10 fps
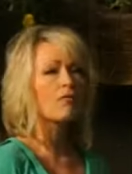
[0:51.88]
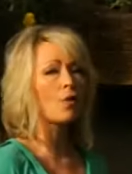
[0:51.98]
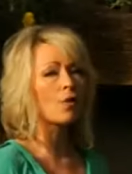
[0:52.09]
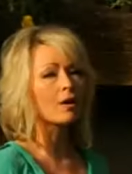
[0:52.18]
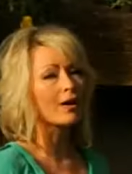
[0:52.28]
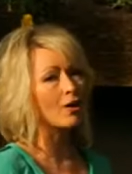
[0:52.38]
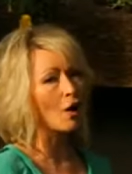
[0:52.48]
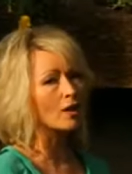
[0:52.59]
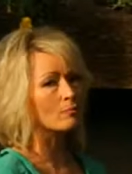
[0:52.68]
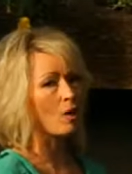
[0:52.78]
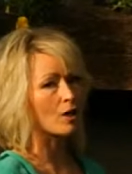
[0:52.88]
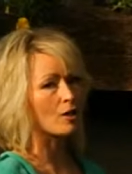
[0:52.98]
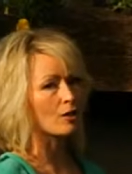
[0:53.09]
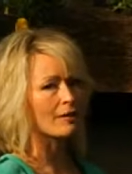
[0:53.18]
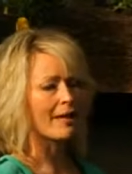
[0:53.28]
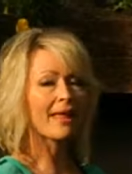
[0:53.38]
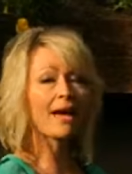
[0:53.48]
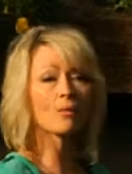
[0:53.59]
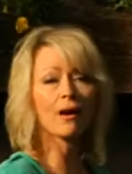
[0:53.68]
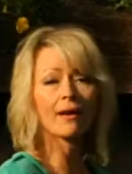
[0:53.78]
for a garden marker and
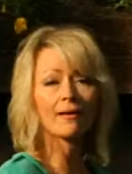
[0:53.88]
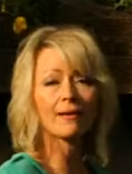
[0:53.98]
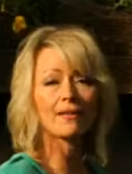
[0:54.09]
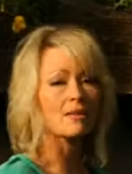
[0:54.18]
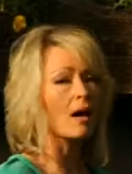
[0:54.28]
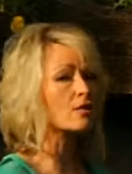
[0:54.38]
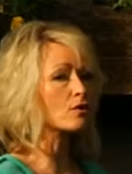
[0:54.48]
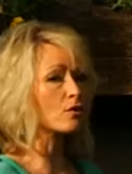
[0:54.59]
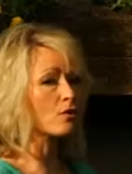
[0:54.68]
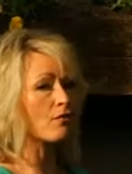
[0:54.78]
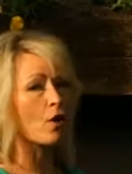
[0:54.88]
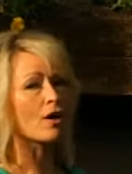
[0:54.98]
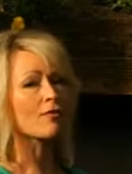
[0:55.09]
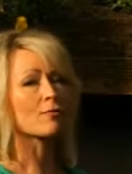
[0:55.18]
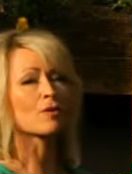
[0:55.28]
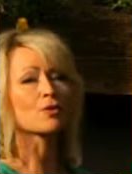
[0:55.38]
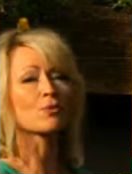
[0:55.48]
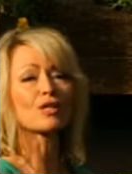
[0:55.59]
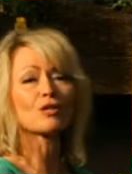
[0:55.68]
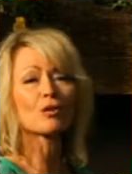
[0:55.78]
that way it's not too far from its
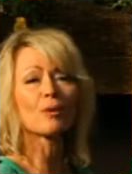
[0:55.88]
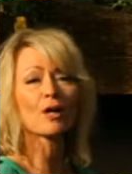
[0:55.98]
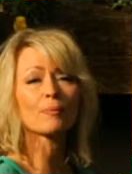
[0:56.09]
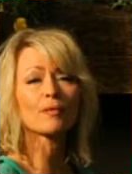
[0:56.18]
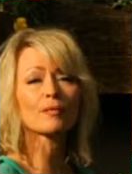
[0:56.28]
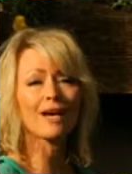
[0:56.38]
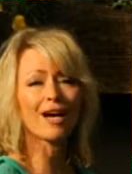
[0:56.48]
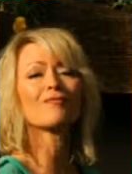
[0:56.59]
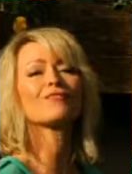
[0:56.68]
original purpose of